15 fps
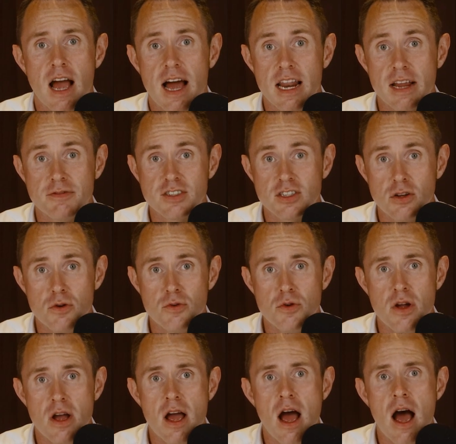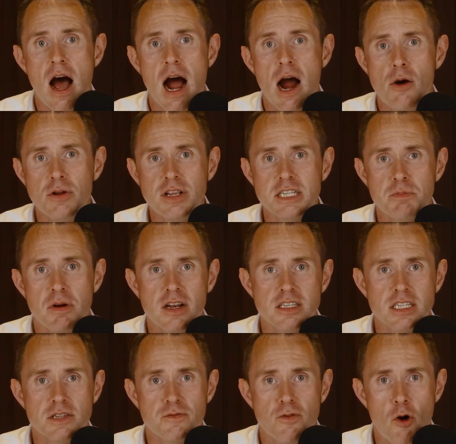And if so, how are these
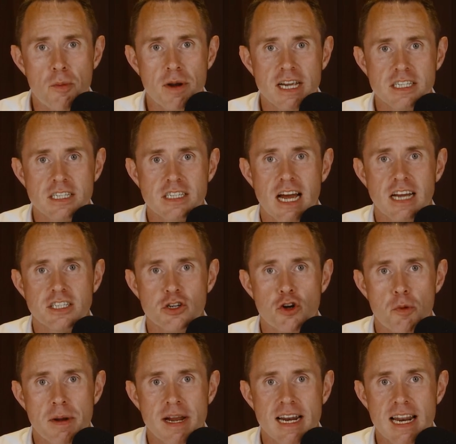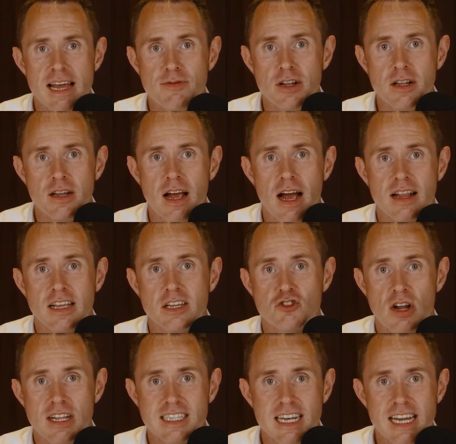policies formulated at a European level and then
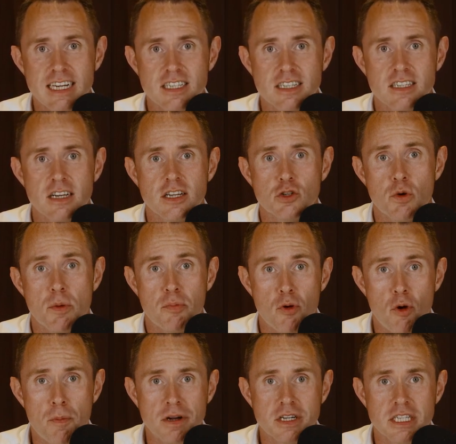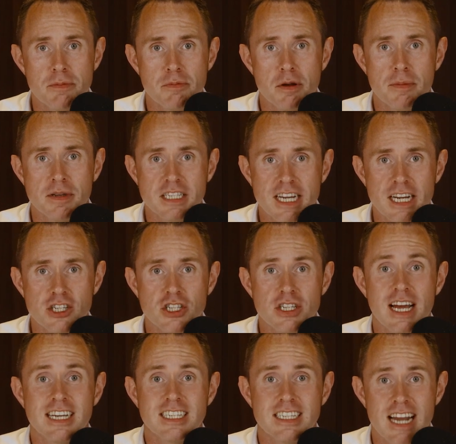translated to appropriate
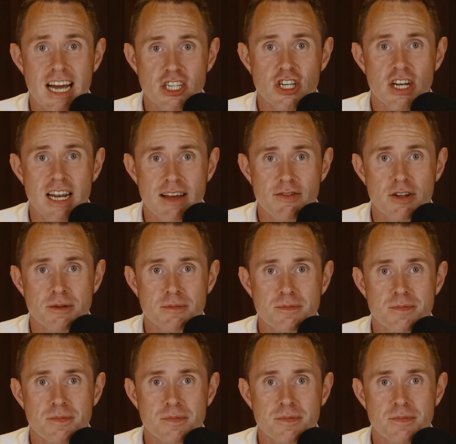implementation at a national level?